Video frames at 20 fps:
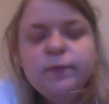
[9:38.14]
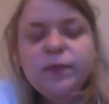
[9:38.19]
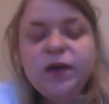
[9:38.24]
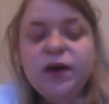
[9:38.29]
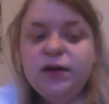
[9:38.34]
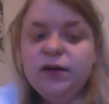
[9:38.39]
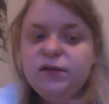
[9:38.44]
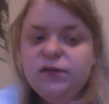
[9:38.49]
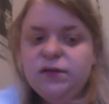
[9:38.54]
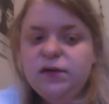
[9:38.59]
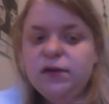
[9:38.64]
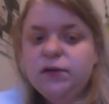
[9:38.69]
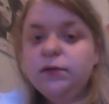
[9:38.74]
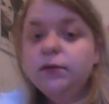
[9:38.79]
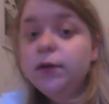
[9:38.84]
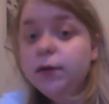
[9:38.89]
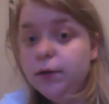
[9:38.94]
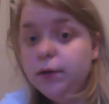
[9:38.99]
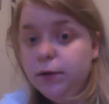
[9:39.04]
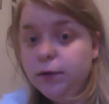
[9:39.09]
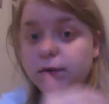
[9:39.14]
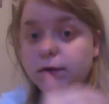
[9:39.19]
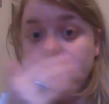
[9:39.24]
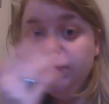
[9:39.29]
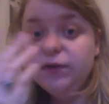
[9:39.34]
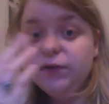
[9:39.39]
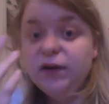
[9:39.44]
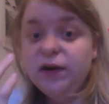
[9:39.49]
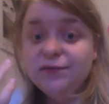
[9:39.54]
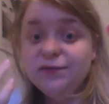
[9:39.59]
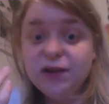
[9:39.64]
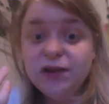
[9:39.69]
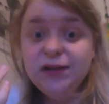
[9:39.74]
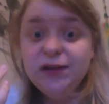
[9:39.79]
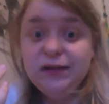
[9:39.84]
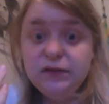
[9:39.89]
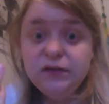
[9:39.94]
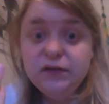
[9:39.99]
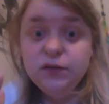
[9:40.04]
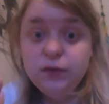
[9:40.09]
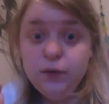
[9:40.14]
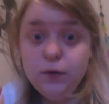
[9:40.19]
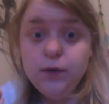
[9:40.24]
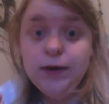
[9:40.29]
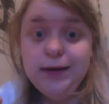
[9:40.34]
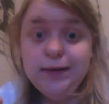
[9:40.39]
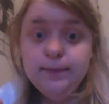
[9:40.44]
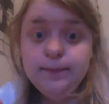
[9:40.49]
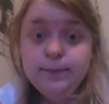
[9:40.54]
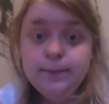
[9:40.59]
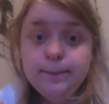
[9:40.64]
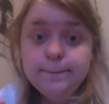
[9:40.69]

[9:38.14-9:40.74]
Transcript: Like I said, you should have at least 3